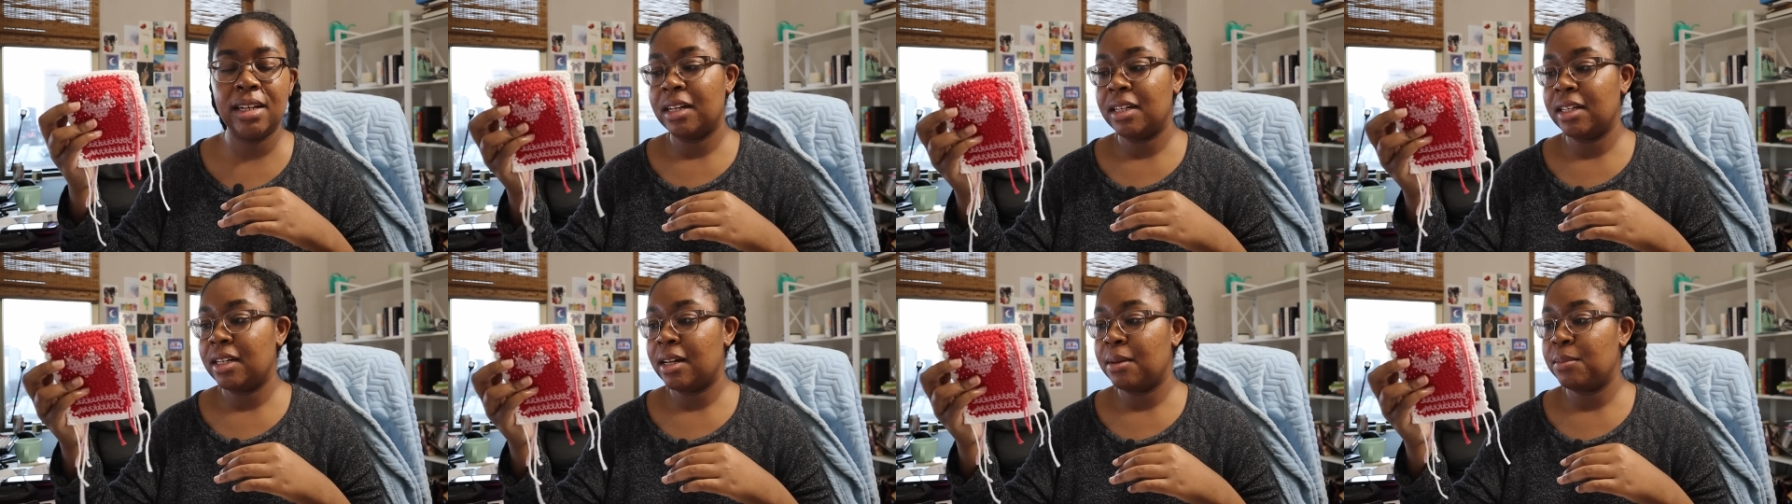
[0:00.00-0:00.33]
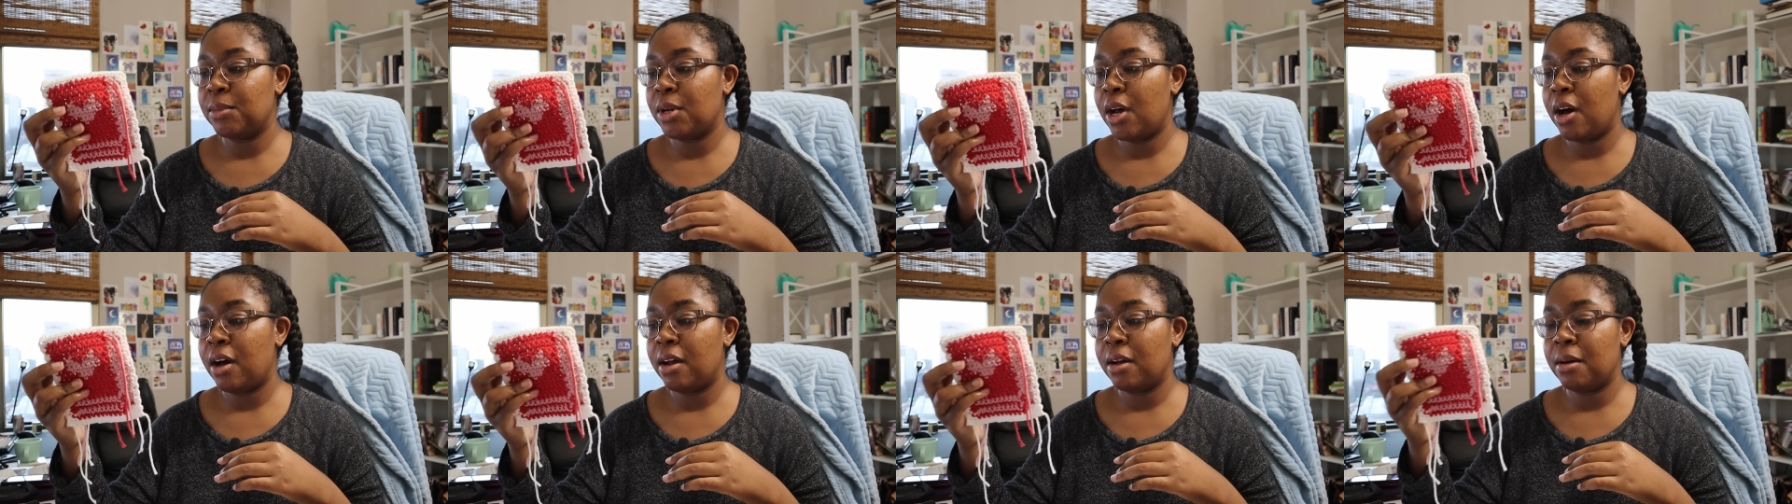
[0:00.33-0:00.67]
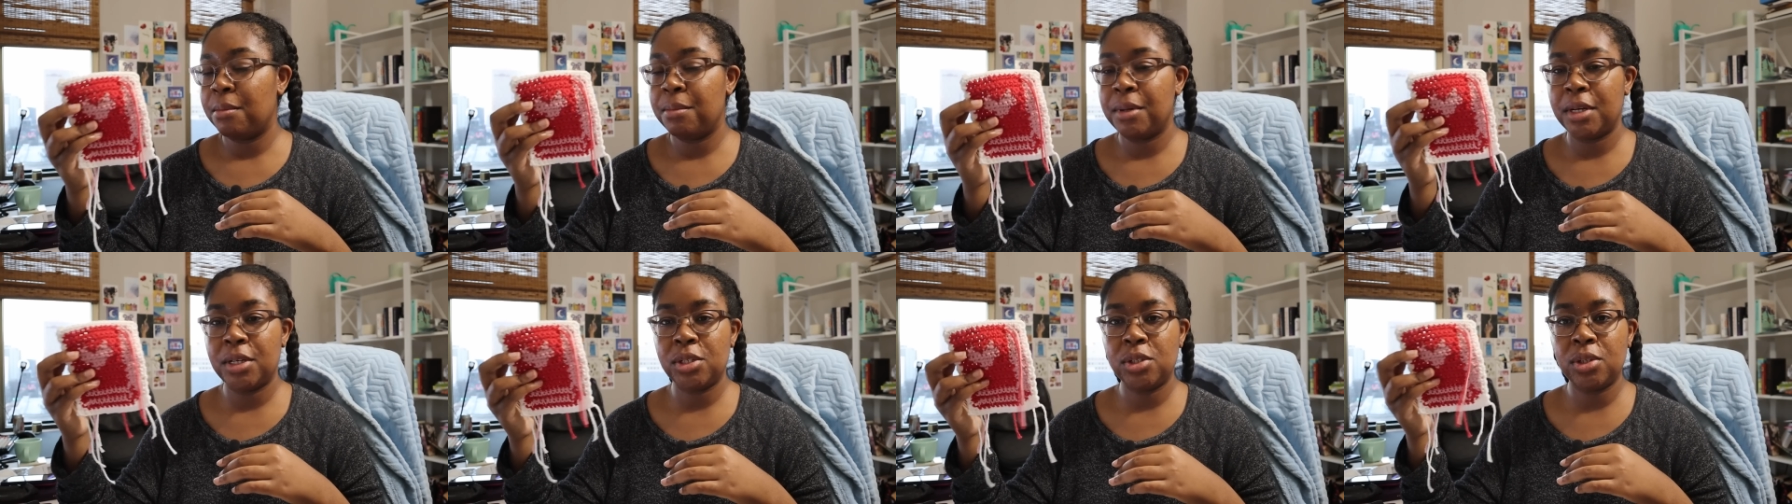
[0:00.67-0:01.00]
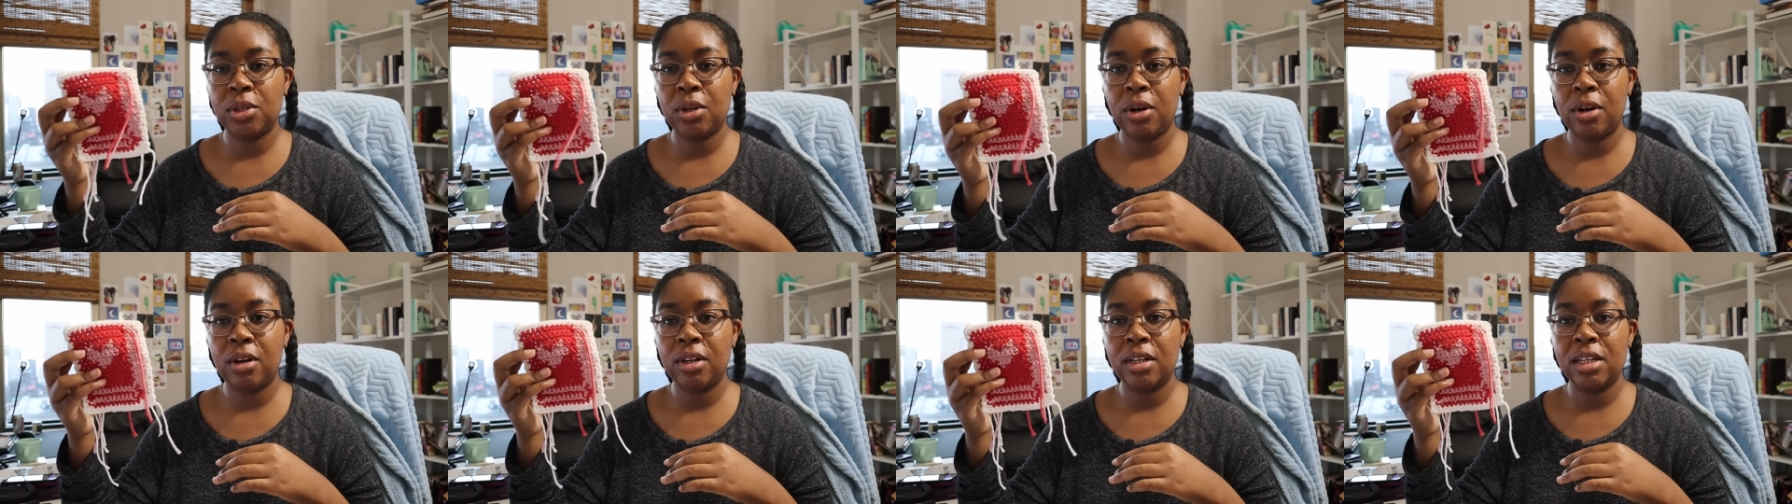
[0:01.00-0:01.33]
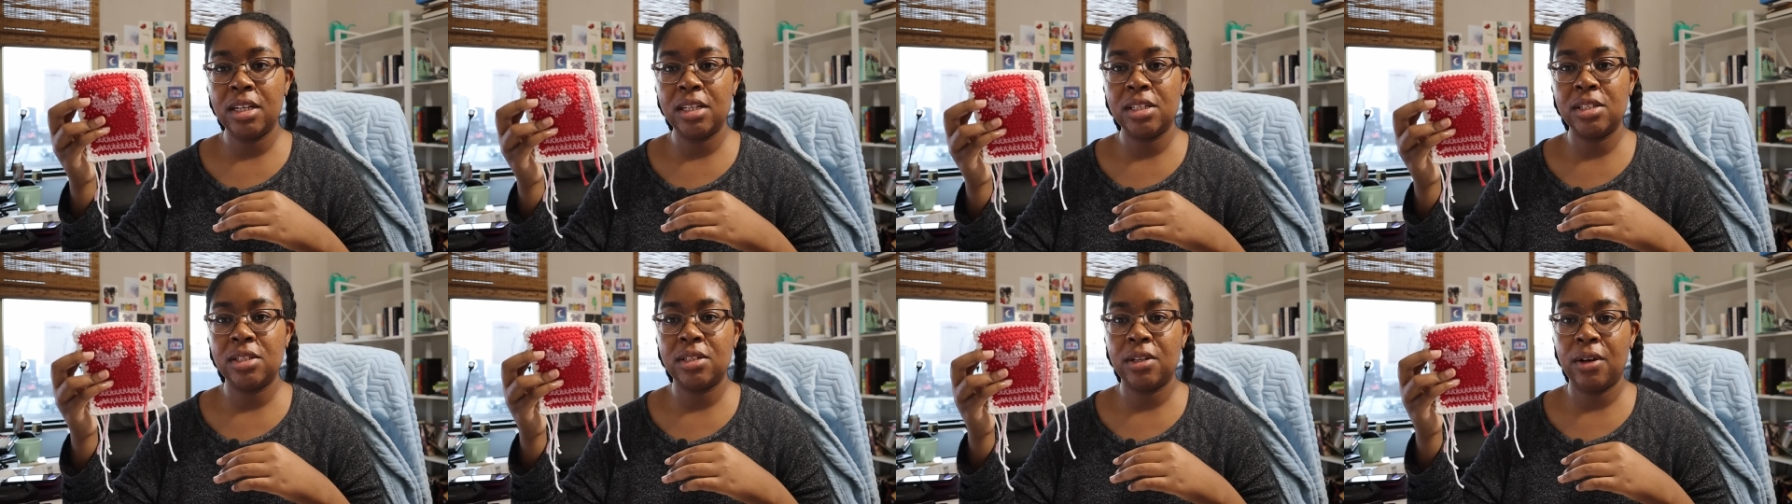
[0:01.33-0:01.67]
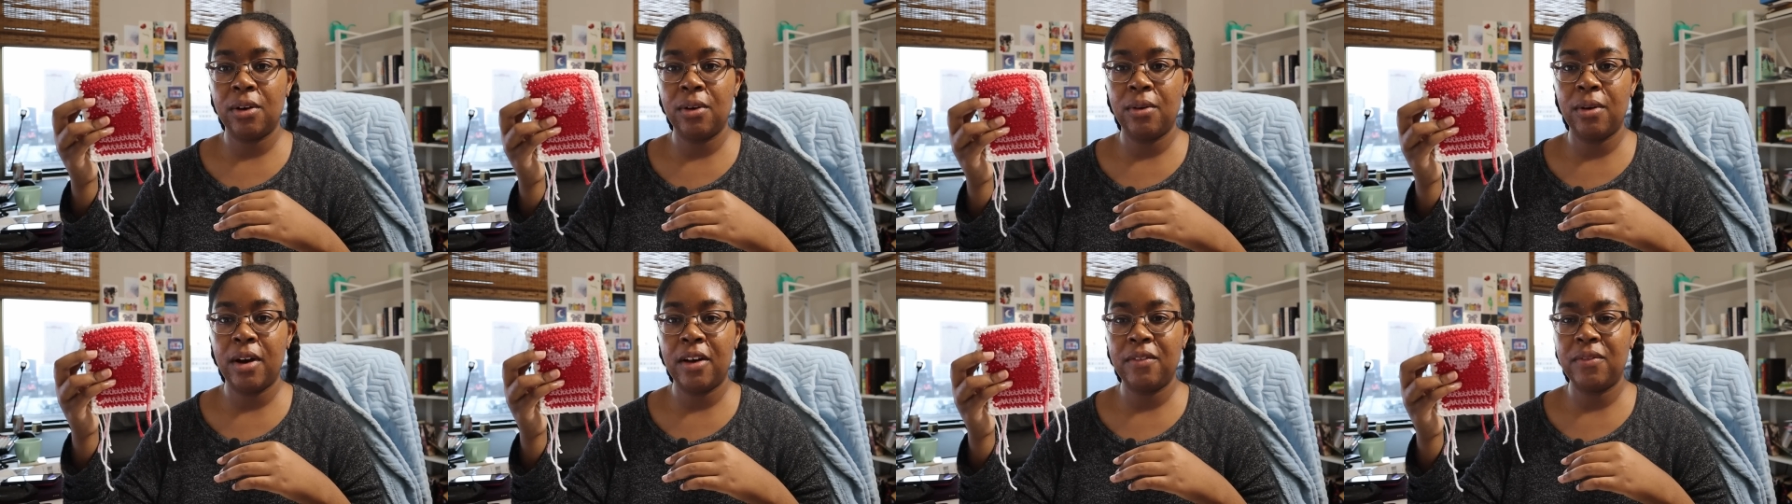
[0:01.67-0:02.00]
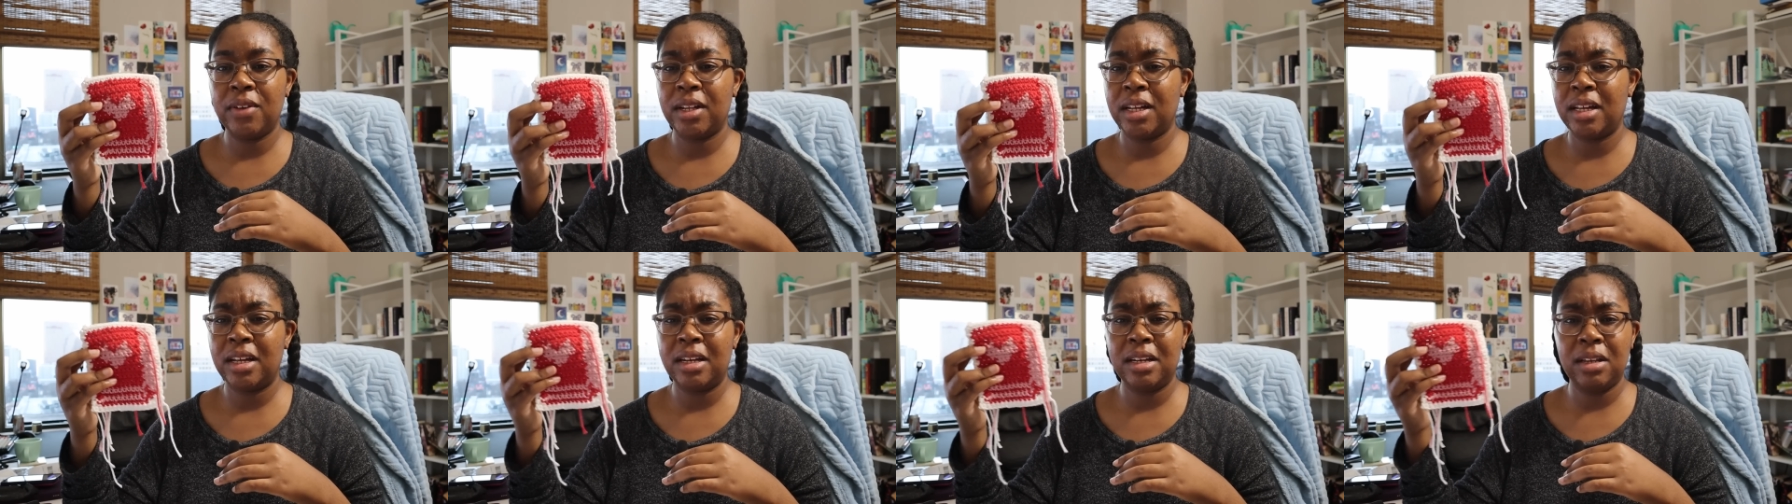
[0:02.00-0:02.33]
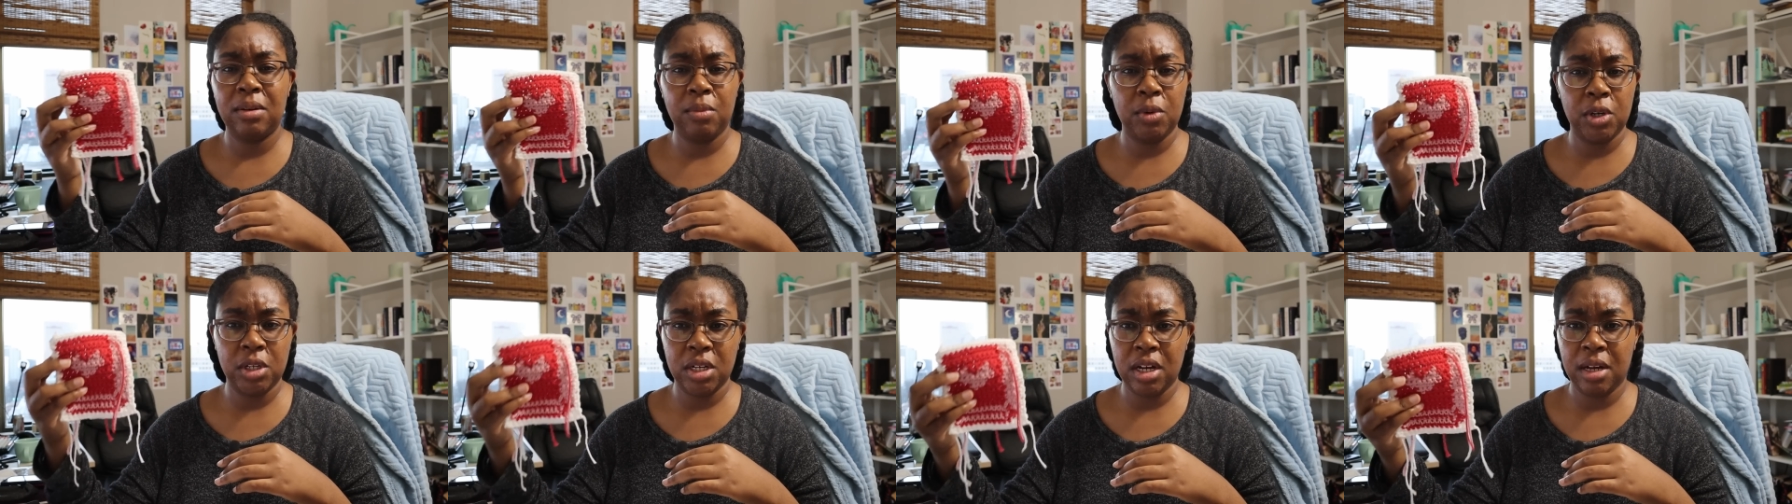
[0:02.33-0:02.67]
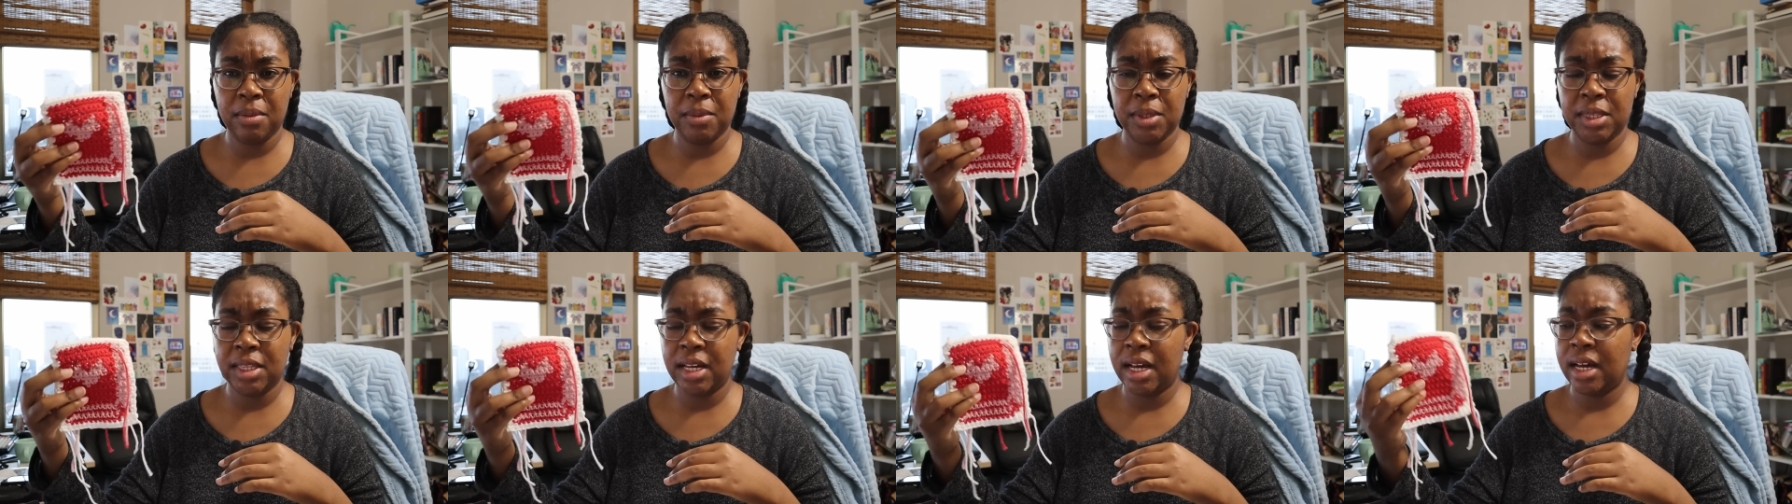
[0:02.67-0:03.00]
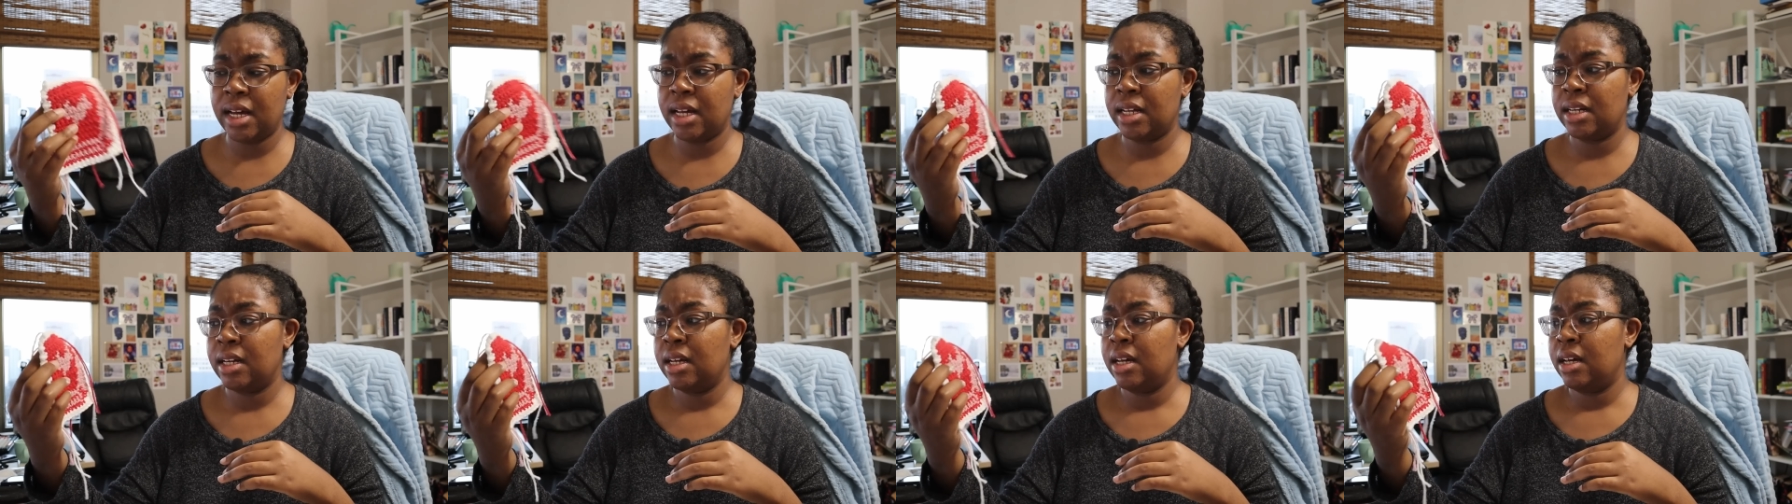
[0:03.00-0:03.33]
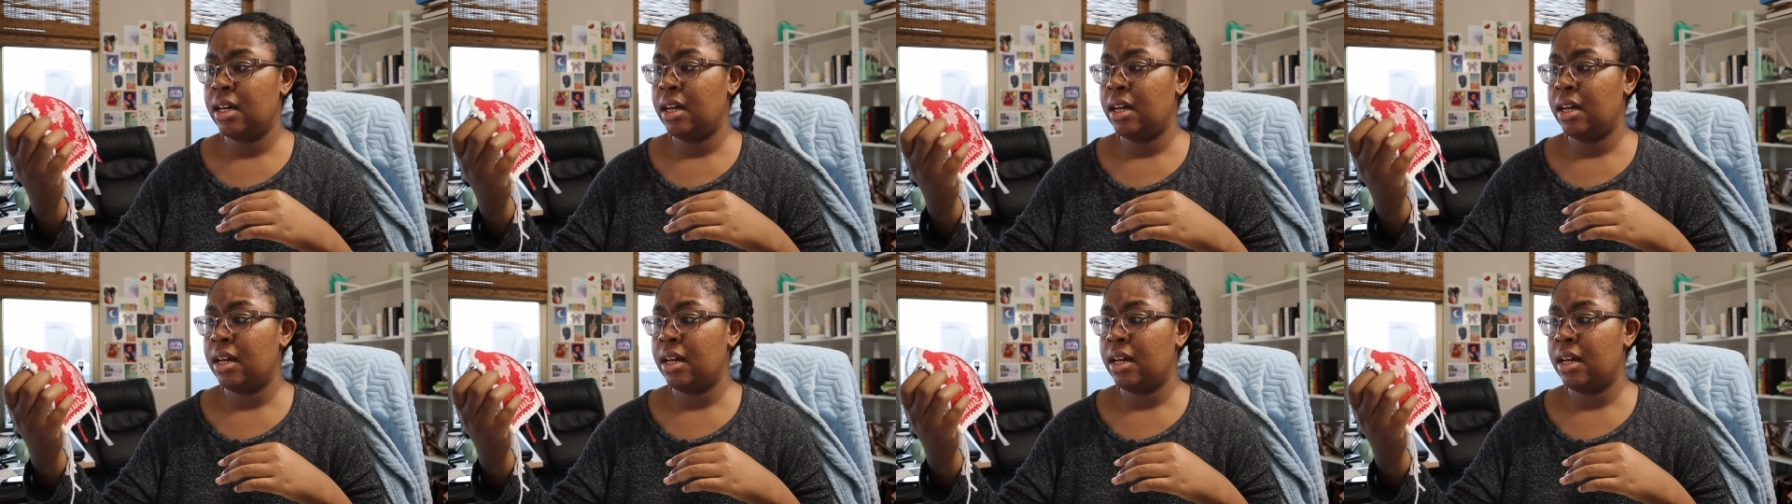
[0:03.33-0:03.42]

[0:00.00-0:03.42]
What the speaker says: Like, I'm not a pixel artist, so I feel like I need more time with that.